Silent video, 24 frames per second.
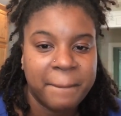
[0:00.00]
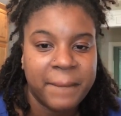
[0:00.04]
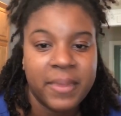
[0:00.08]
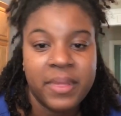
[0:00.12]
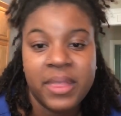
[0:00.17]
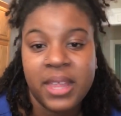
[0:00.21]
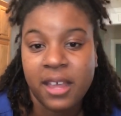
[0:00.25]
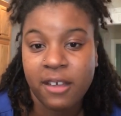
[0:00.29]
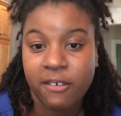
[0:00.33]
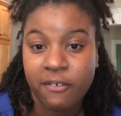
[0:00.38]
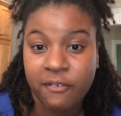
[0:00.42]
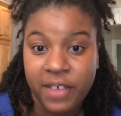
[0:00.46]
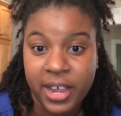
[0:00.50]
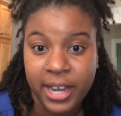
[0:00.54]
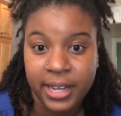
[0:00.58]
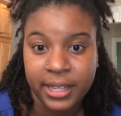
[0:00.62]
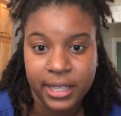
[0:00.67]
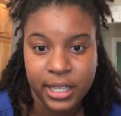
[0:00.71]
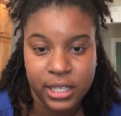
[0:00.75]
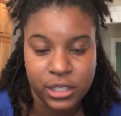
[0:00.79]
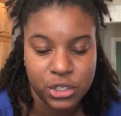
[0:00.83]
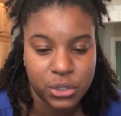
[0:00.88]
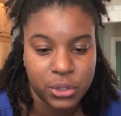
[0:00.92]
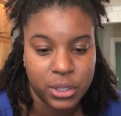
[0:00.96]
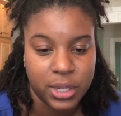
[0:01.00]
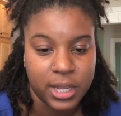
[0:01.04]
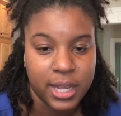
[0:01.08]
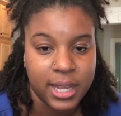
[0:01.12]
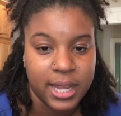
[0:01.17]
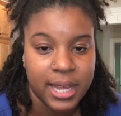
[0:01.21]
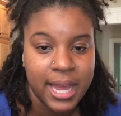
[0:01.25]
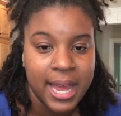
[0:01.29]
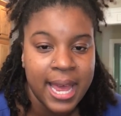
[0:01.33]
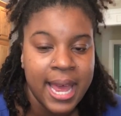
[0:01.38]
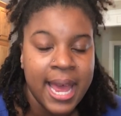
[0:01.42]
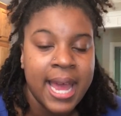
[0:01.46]
the effect that you
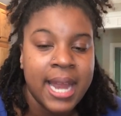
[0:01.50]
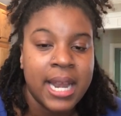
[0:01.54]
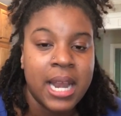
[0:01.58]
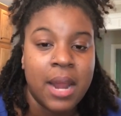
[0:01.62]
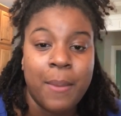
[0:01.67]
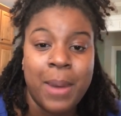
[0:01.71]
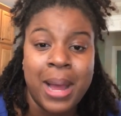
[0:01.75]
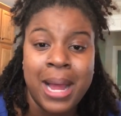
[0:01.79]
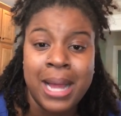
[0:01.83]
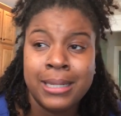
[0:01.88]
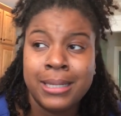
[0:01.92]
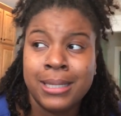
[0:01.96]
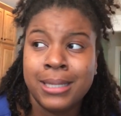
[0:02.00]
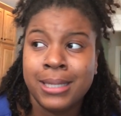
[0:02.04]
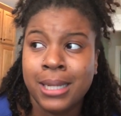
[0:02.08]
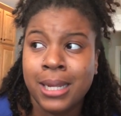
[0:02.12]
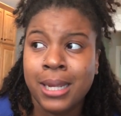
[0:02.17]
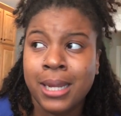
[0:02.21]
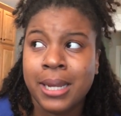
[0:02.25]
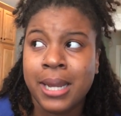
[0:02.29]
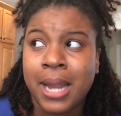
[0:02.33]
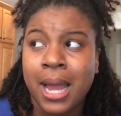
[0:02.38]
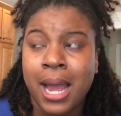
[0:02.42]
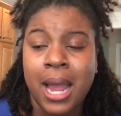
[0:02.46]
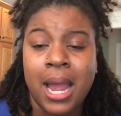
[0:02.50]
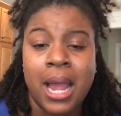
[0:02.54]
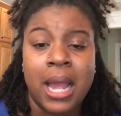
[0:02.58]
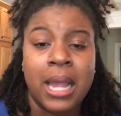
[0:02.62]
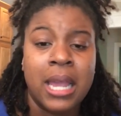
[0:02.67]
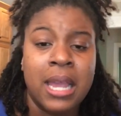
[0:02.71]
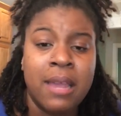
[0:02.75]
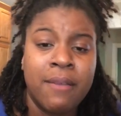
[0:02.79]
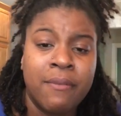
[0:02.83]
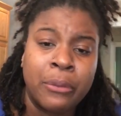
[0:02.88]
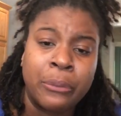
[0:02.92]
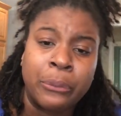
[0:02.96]
get. Now, I did not
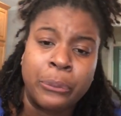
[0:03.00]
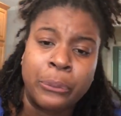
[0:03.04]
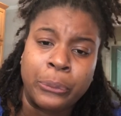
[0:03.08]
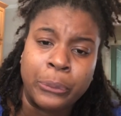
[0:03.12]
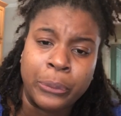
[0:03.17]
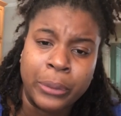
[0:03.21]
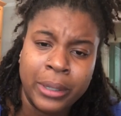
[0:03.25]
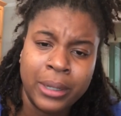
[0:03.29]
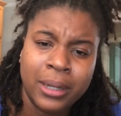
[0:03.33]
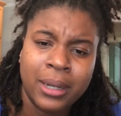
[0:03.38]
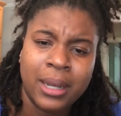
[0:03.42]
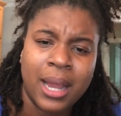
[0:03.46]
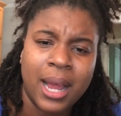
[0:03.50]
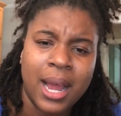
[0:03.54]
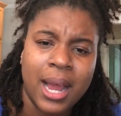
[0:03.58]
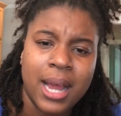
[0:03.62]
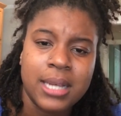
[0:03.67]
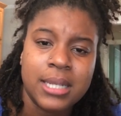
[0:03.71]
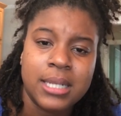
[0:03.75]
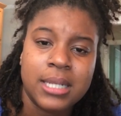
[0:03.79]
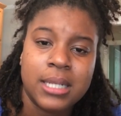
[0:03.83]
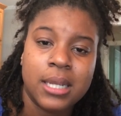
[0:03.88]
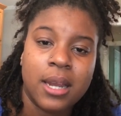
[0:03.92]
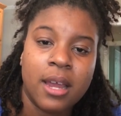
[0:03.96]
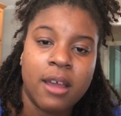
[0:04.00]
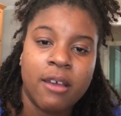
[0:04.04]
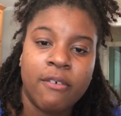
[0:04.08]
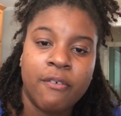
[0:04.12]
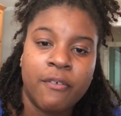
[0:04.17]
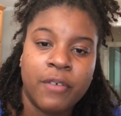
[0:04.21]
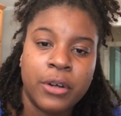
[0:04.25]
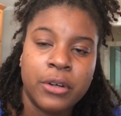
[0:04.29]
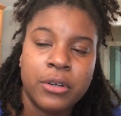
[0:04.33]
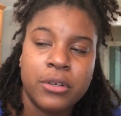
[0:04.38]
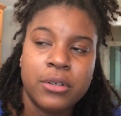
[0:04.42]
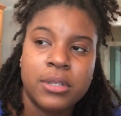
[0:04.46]
even realize it at
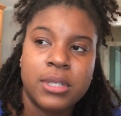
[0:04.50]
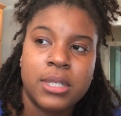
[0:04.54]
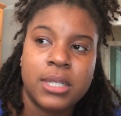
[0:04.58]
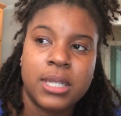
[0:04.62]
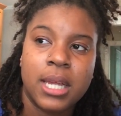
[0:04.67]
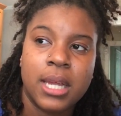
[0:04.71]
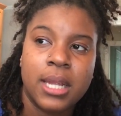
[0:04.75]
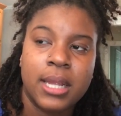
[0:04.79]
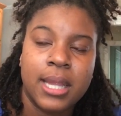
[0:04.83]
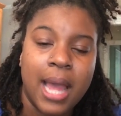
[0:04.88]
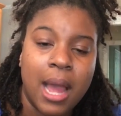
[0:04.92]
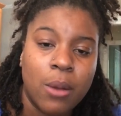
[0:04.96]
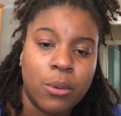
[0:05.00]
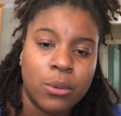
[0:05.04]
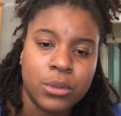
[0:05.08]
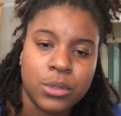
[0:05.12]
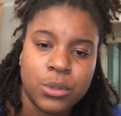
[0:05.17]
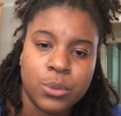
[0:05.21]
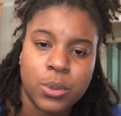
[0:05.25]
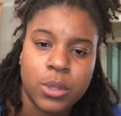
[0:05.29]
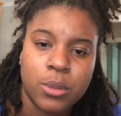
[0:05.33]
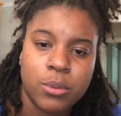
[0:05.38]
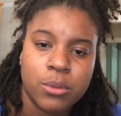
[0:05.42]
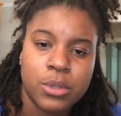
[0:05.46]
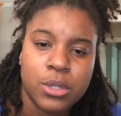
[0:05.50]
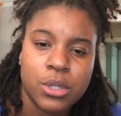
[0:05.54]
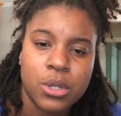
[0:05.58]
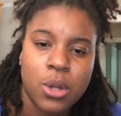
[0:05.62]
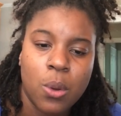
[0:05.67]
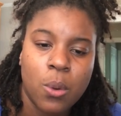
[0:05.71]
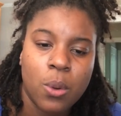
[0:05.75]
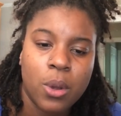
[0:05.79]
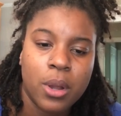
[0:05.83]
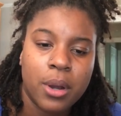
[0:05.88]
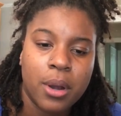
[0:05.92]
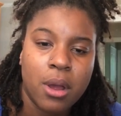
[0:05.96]
first that was what was
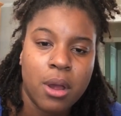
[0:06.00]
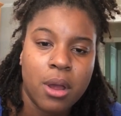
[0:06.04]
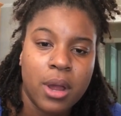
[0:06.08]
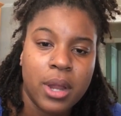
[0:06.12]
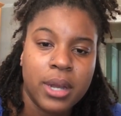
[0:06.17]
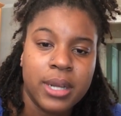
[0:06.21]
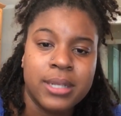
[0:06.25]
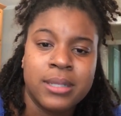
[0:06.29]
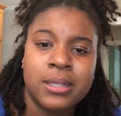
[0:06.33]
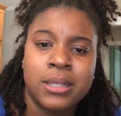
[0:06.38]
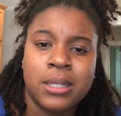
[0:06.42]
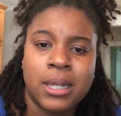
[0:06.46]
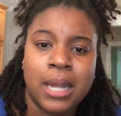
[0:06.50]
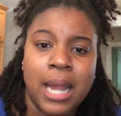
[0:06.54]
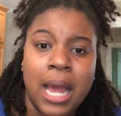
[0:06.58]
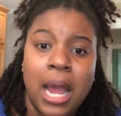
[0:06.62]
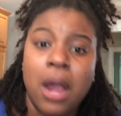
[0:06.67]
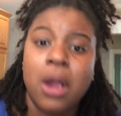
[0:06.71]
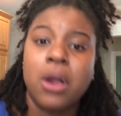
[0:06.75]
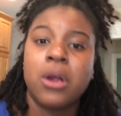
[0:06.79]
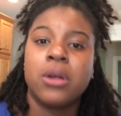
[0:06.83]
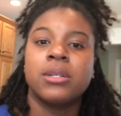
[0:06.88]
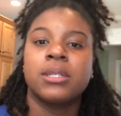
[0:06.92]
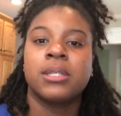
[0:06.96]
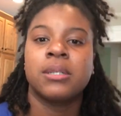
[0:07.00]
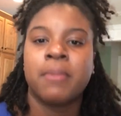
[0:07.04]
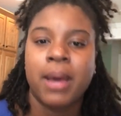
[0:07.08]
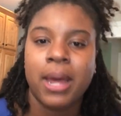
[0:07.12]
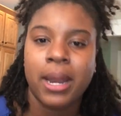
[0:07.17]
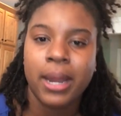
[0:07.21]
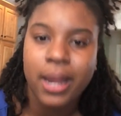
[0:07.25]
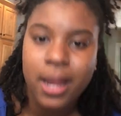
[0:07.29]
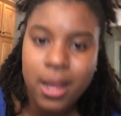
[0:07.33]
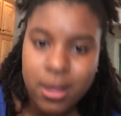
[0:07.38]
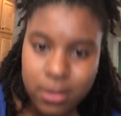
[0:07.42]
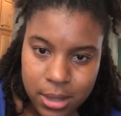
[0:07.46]
going on until I heard
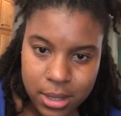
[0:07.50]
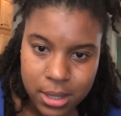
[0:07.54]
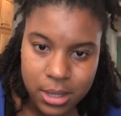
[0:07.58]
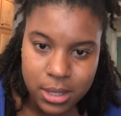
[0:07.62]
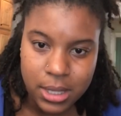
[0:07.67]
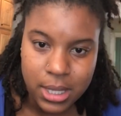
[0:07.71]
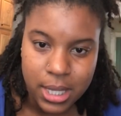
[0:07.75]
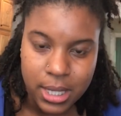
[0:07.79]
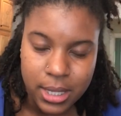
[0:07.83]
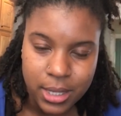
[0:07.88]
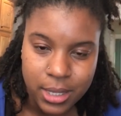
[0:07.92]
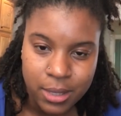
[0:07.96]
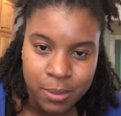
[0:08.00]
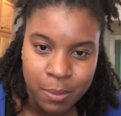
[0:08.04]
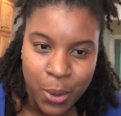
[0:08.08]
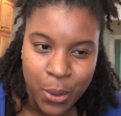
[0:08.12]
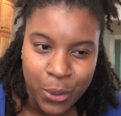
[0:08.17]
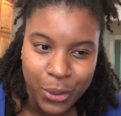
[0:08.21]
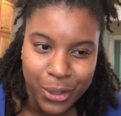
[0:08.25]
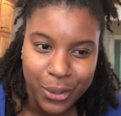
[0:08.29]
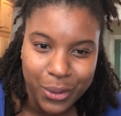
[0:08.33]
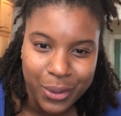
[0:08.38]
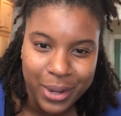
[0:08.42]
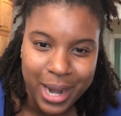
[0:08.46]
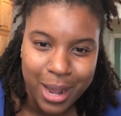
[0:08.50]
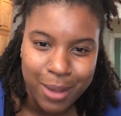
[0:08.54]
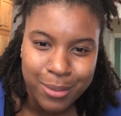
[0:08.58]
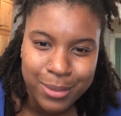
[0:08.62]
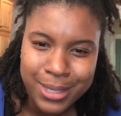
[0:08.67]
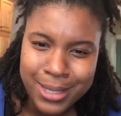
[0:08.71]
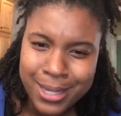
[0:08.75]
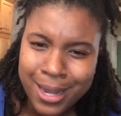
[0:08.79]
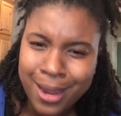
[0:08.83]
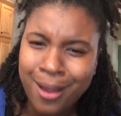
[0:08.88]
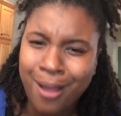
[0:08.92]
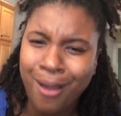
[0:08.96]
somebody else's testimonial, and I
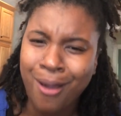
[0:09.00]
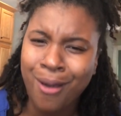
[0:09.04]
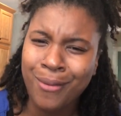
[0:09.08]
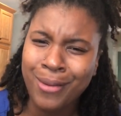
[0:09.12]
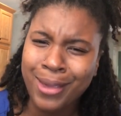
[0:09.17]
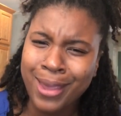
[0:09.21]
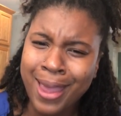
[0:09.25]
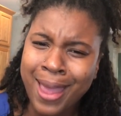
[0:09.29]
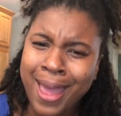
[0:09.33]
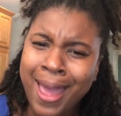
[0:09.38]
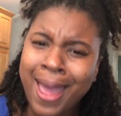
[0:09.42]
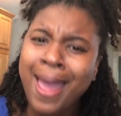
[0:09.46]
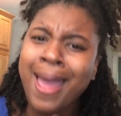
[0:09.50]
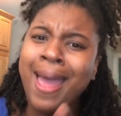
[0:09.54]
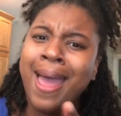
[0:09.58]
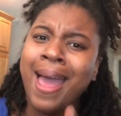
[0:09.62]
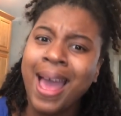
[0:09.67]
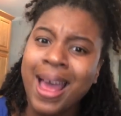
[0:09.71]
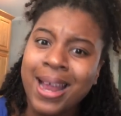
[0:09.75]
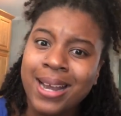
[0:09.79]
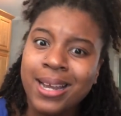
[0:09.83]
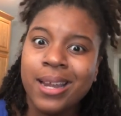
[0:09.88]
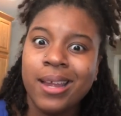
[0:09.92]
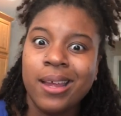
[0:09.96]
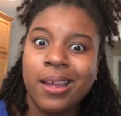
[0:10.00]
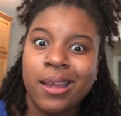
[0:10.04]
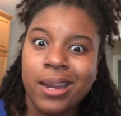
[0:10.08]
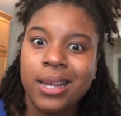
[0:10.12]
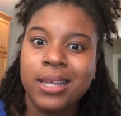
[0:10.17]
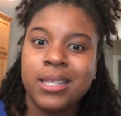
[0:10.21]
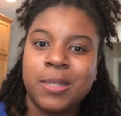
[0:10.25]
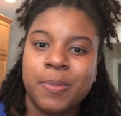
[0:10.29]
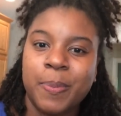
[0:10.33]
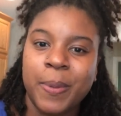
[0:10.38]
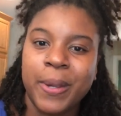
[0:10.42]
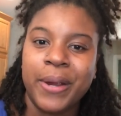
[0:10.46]
was like, oh yeah, I
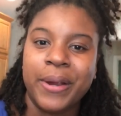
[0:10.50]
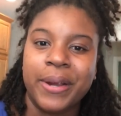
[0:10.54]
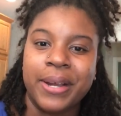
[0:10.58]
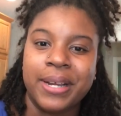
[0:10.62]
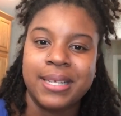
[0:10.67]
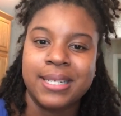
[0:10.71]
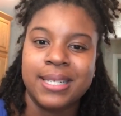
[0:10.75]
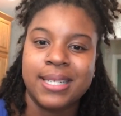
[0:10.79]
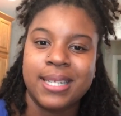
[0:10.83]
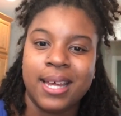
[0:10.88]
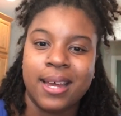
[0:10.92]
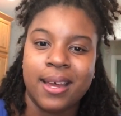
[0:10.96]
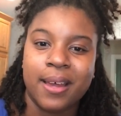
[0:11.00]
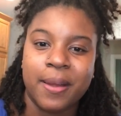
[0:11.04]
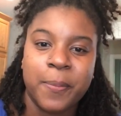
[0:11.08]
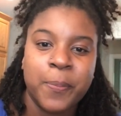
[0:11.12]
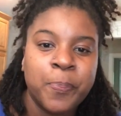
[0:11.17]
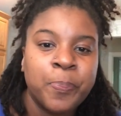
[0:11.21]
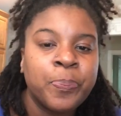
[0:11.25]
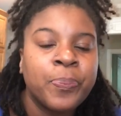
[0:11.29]
did experience that.